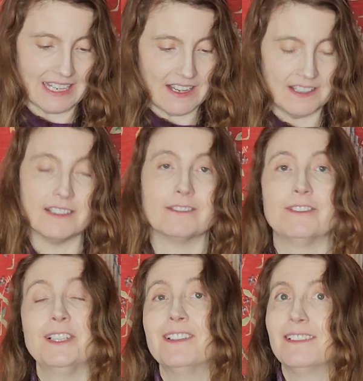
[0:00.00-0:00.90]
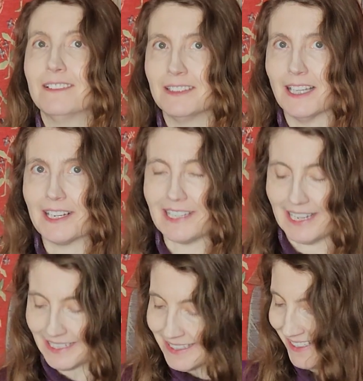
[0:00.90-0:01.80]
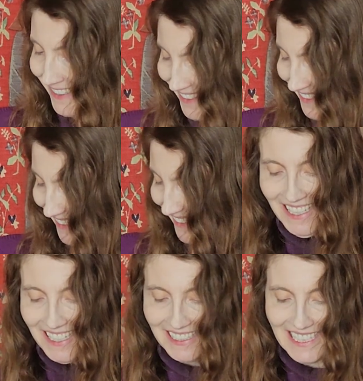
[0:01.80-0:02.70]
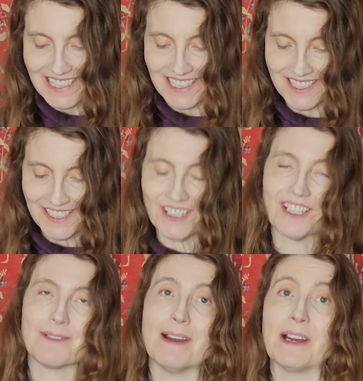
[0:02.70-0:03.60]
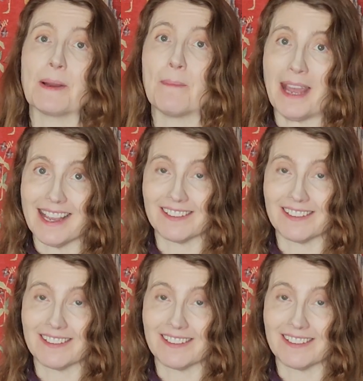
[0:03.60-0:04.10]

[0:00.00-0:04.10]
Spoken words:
of lining, let us talk about bag